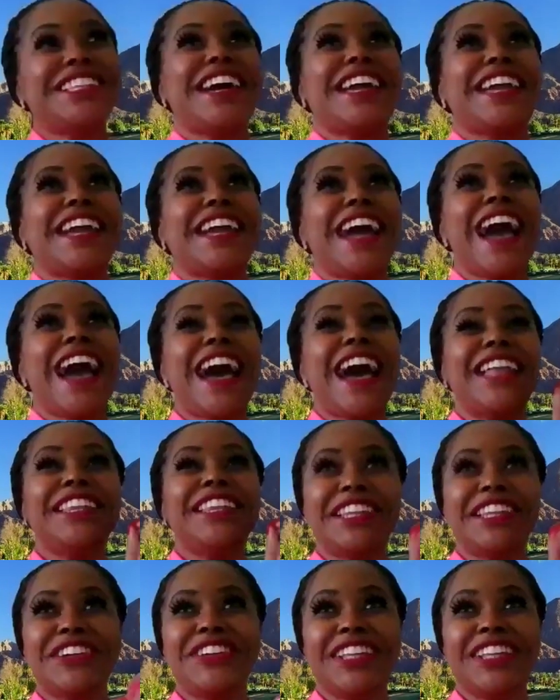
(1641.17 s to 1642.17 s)
like I
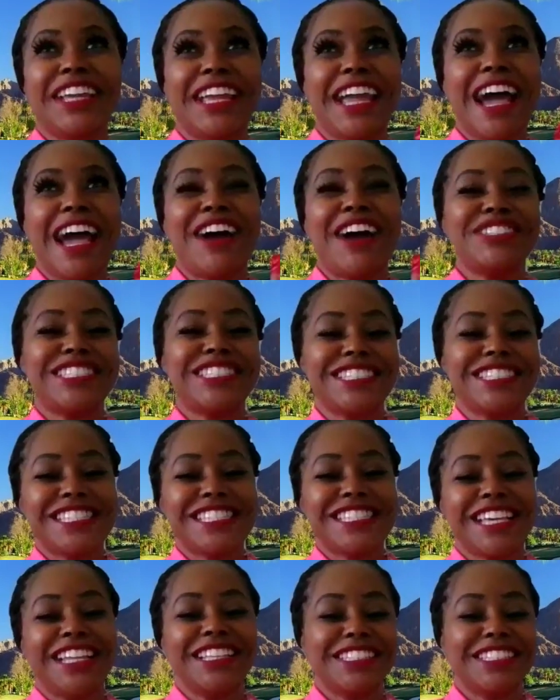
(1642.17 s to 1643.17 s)
literally I was
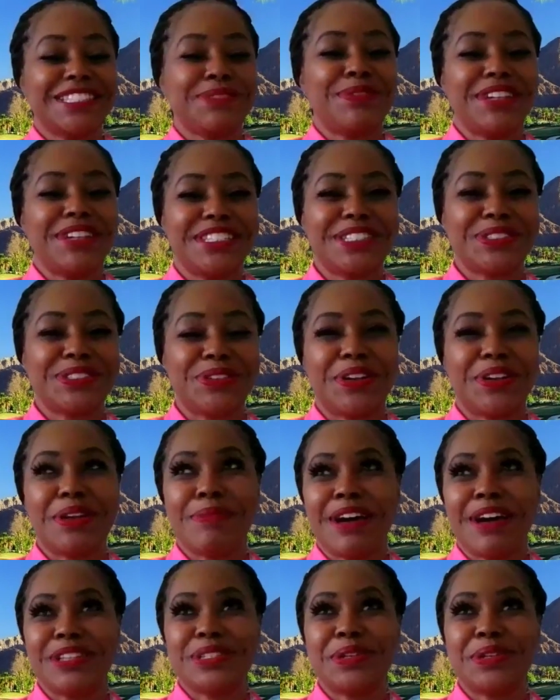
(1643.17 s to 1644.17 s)
just telling someone this story
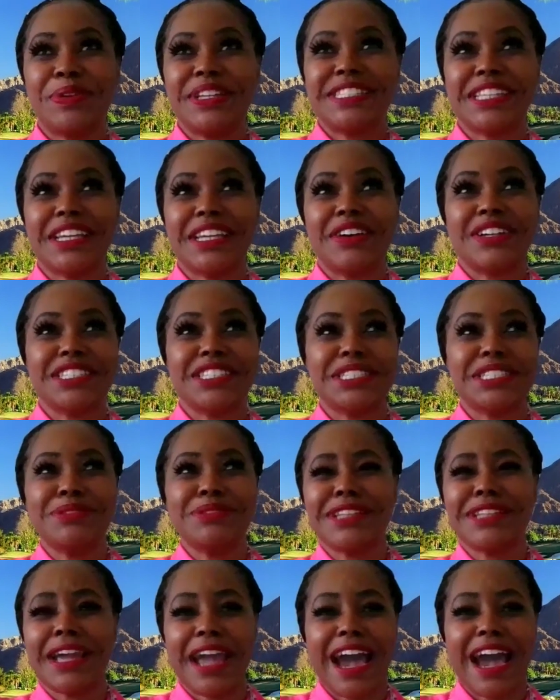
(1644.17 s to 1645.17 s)
about two weeks ago because she
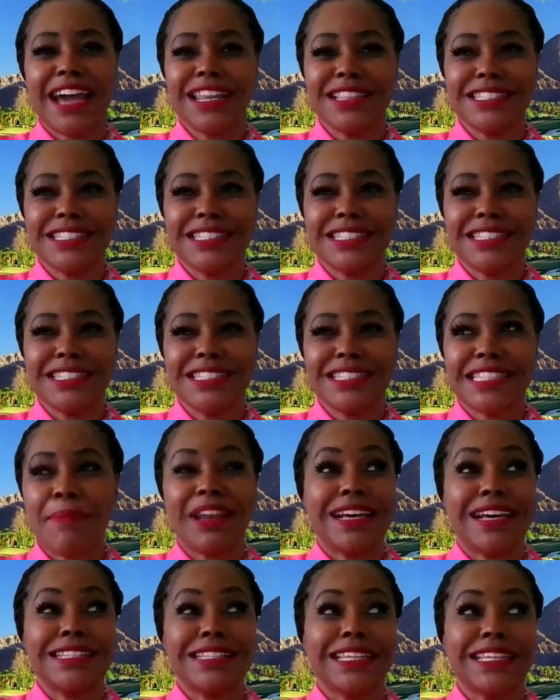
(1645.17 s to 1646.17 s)
was like, How did it
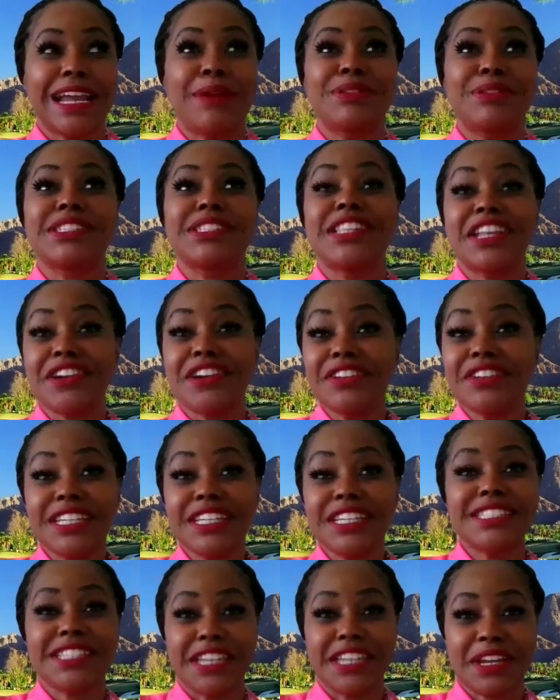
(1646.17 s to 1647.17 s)
happen? And I said I was
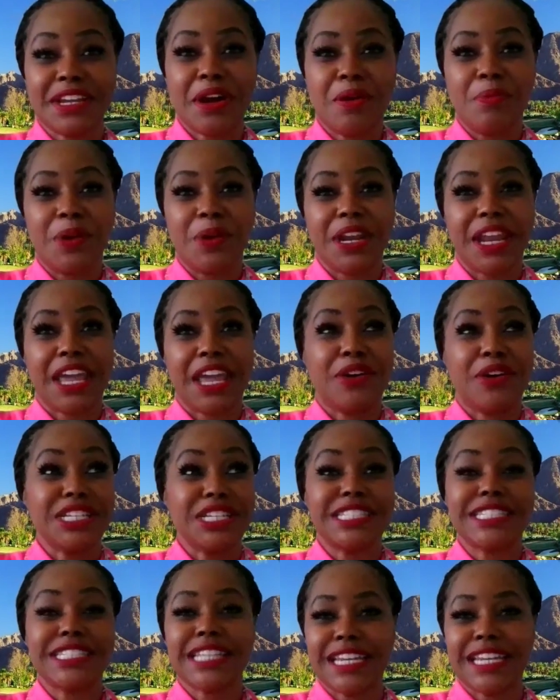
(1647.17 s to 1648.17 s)
literally sitting home one day
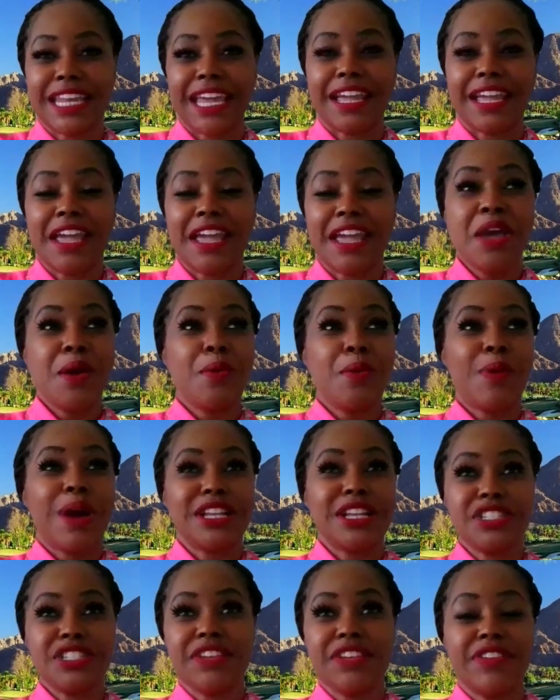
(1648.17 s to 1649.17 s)
on a Sunday
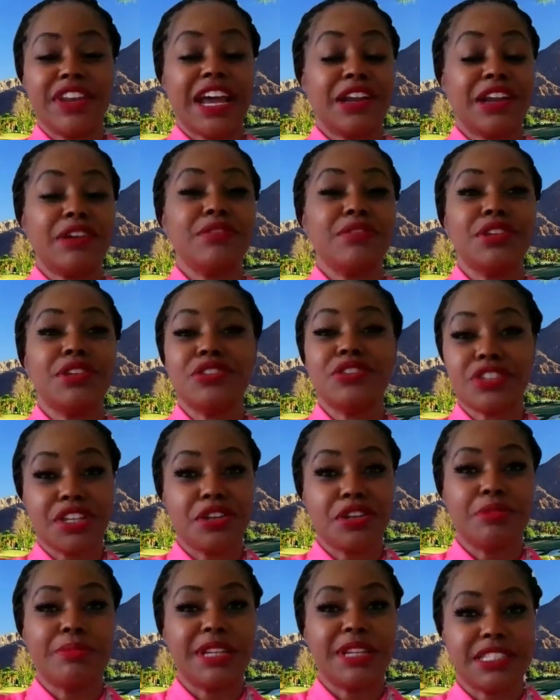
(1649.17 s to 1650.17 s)
watching TV. And I don't
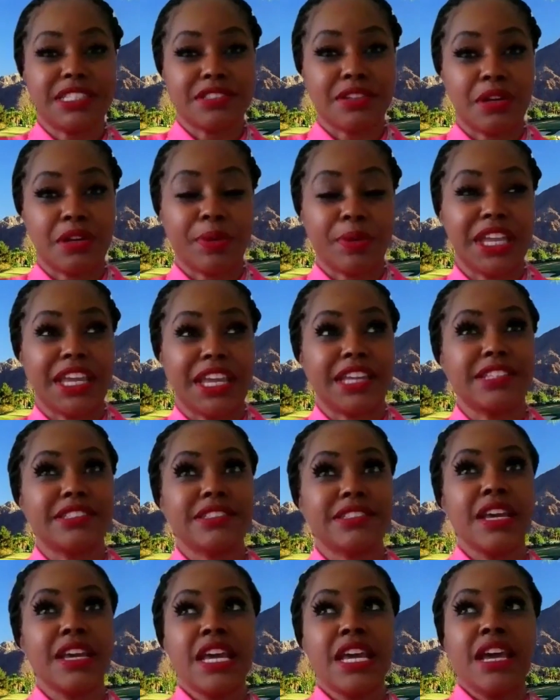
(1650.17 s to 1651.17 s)
usually do business on the
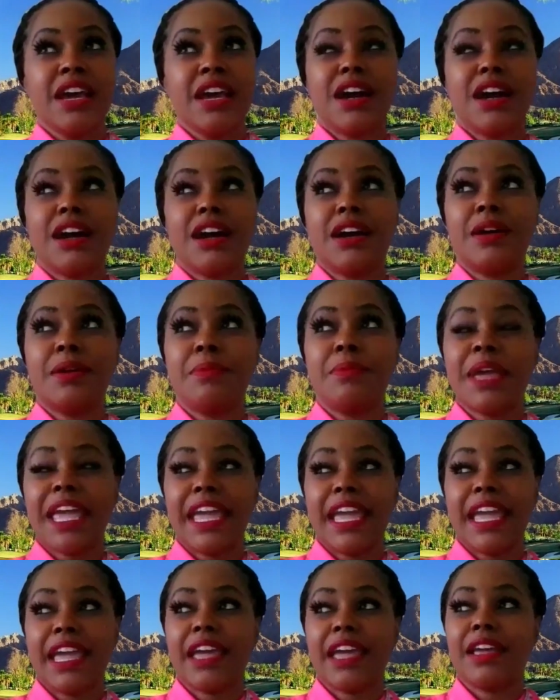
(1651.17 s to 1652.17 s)
weekends. Um,
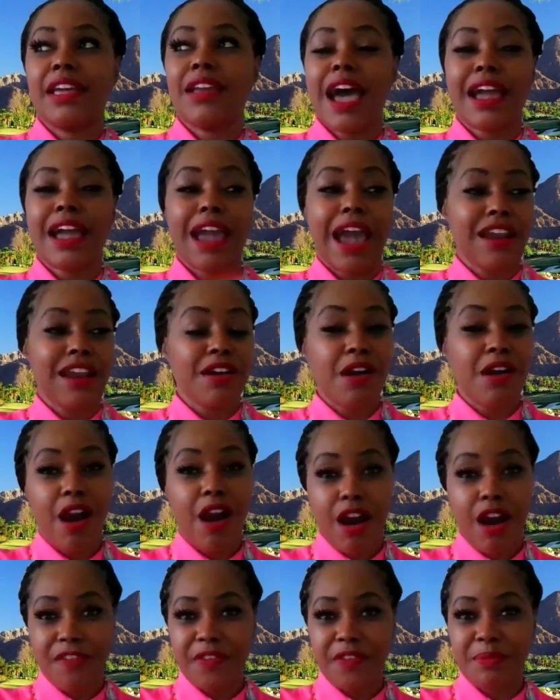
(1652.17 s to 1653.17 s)
and I got a
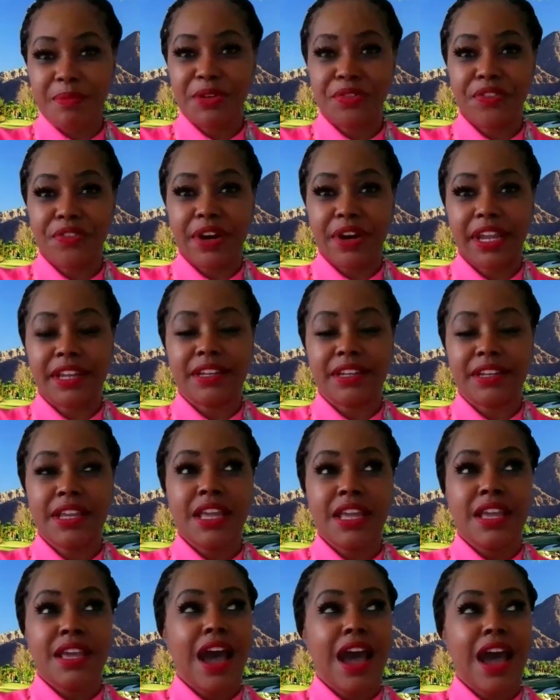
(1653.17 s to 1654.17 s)
call from a friend
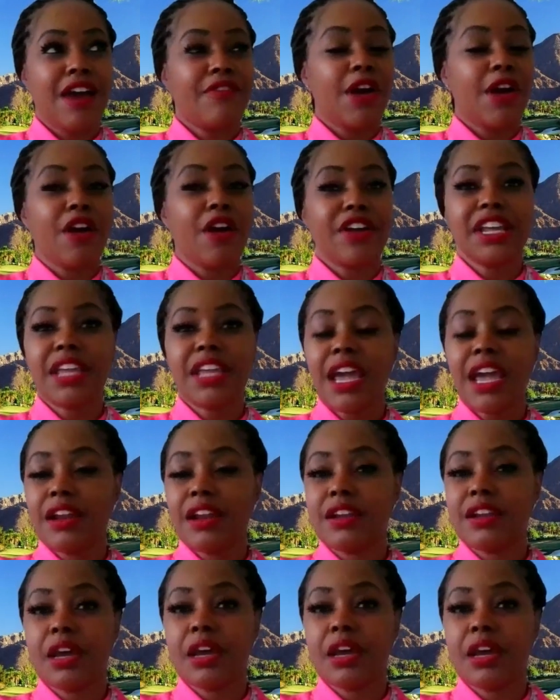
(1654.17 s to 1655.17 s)
I've already
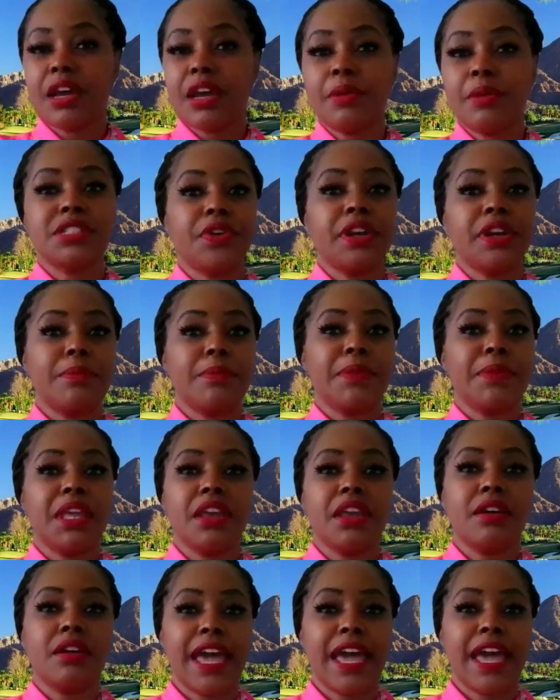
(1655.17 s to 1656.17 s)
kind of dealt with this friend in the
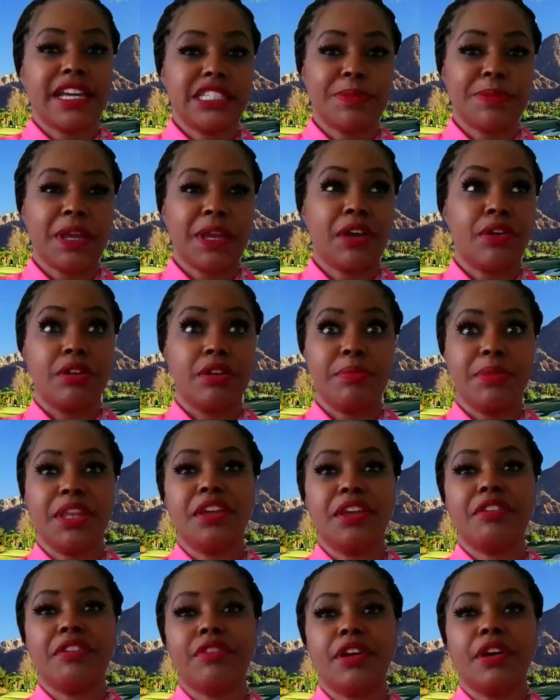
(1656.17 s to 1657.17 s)
media aspect or the
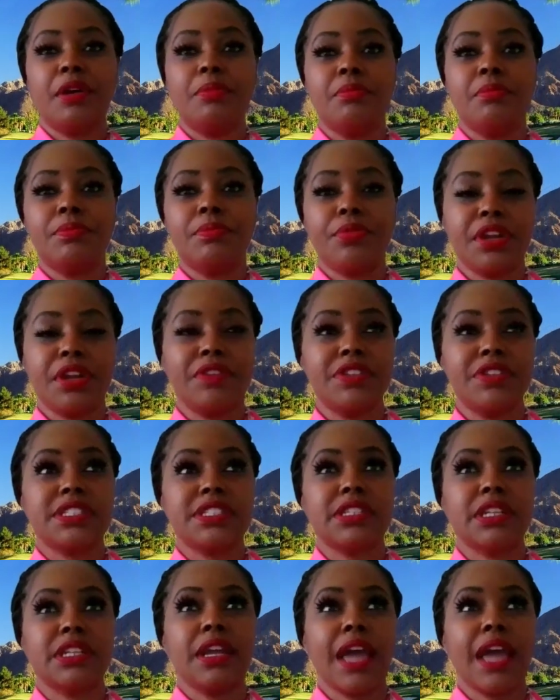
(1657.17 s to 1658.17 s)
media realm
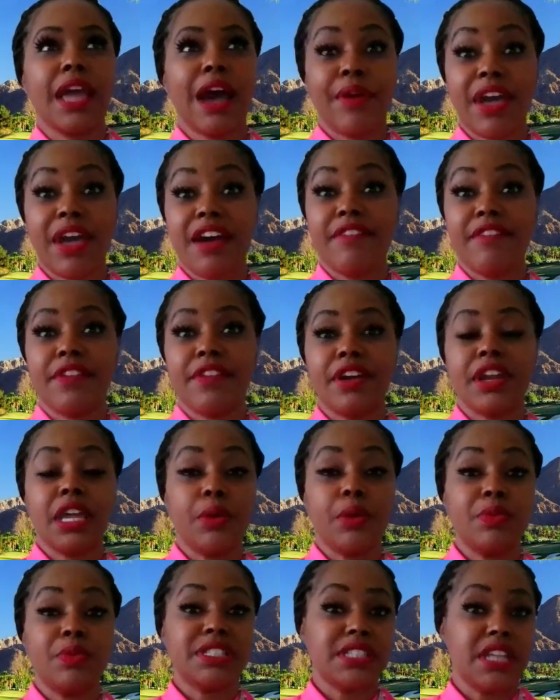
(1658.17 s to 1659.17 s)
previously. However,
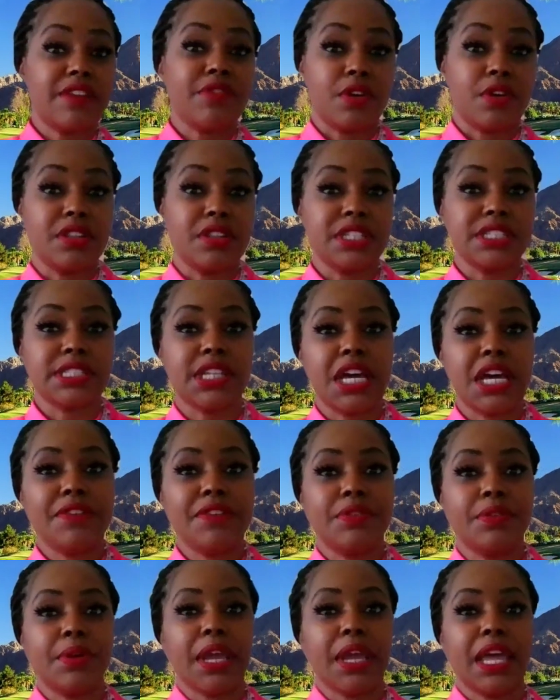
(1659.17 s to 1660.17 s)
it was never on this
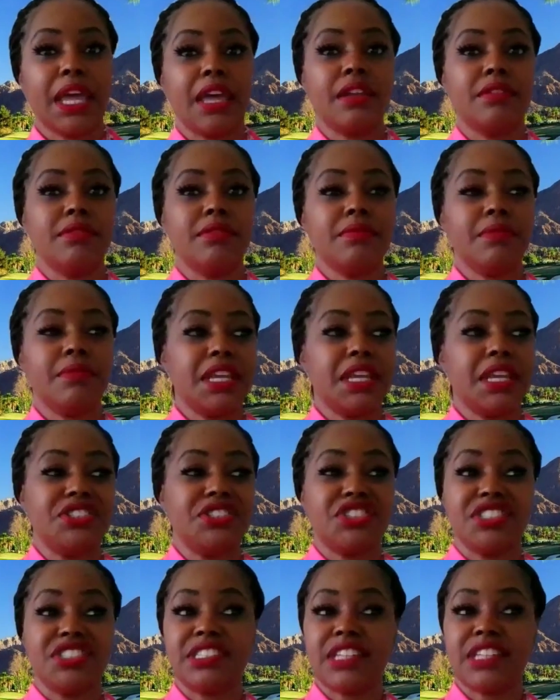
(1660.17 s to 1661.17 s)
level. And
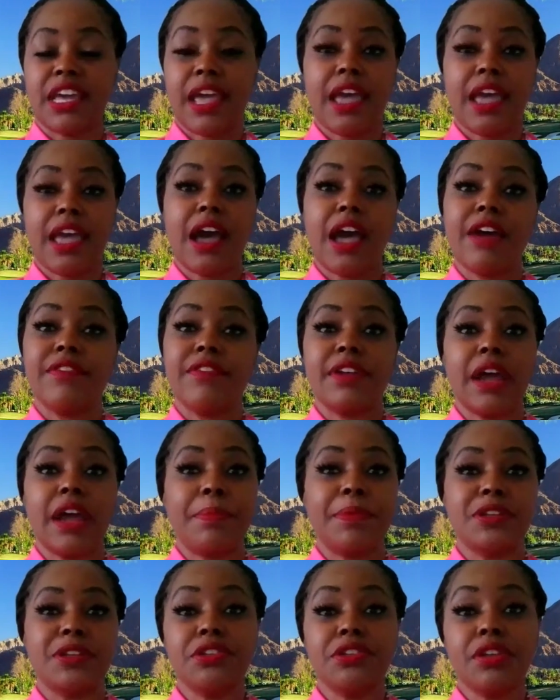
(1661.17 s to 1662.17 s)
he just said, Hey, I have an
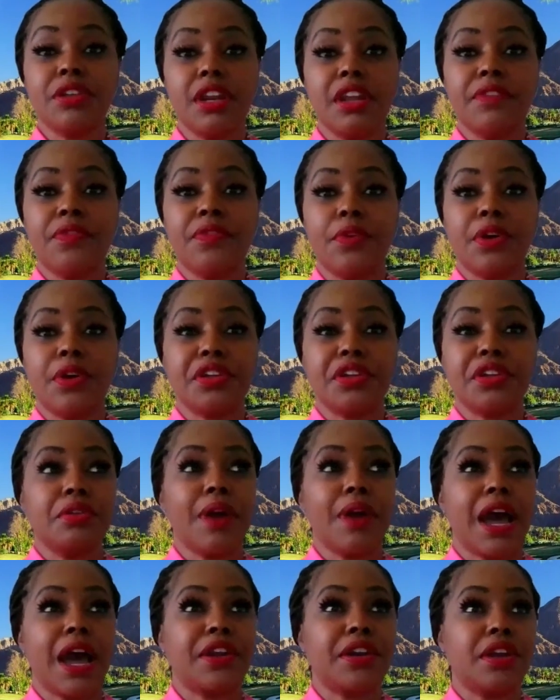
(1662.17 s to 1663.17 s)
opportunity for
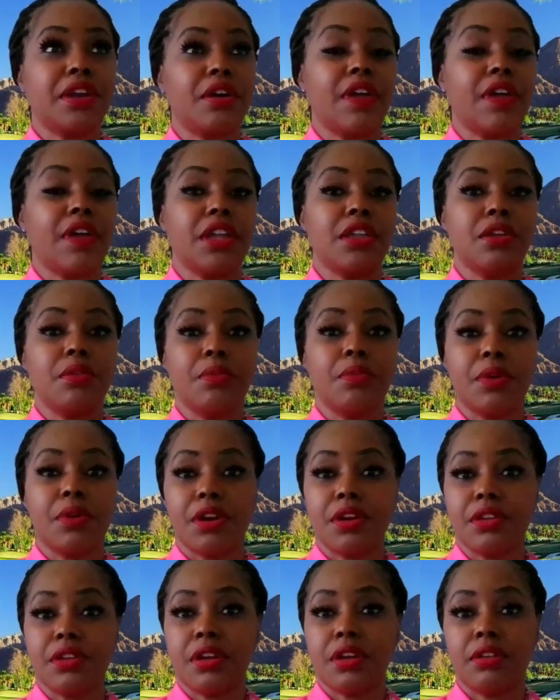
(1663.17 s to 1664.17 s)
you. I know that you
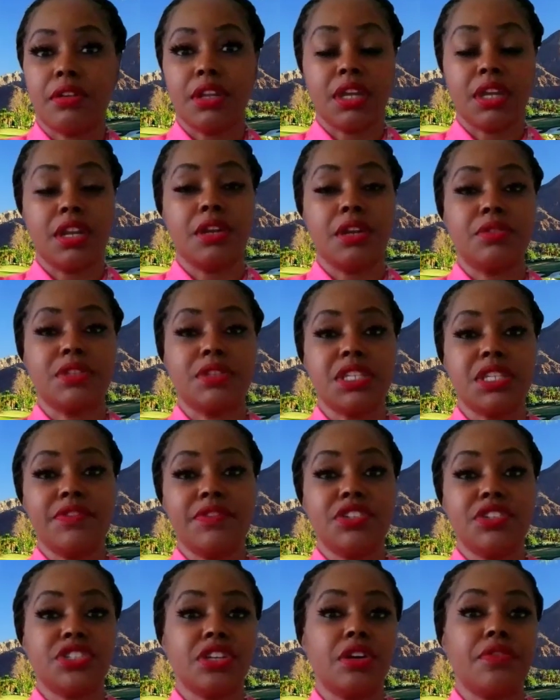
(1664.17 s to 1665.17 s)
were, you know, looking to do a
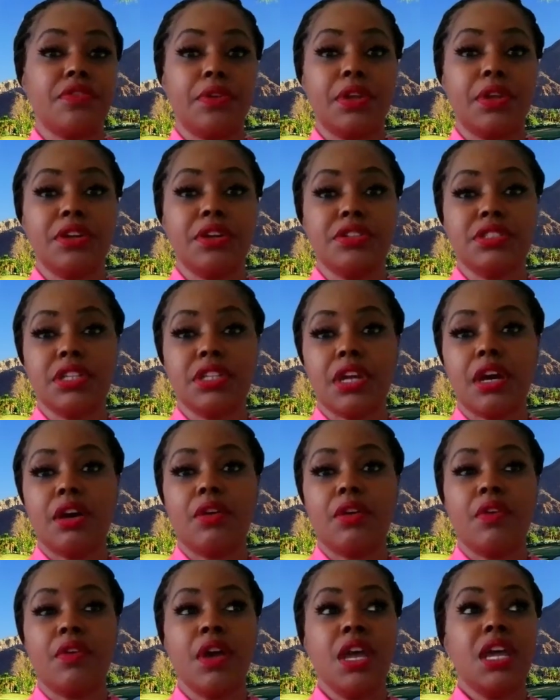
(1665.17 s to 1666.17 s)
TV show a few years
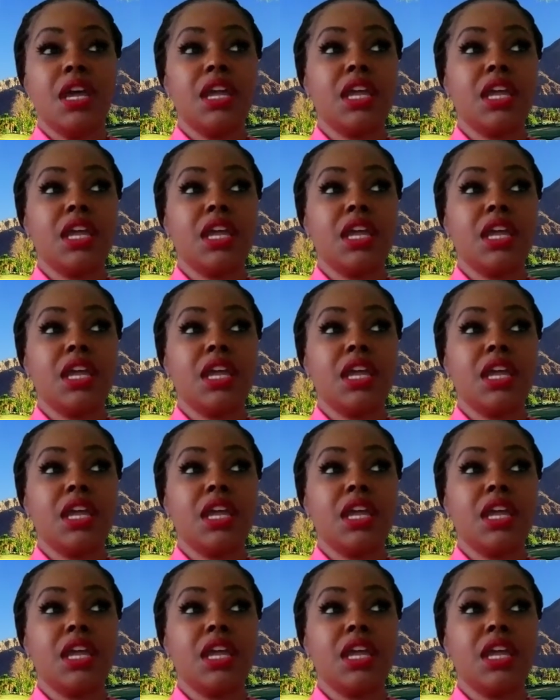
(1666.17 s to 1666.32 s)
ago.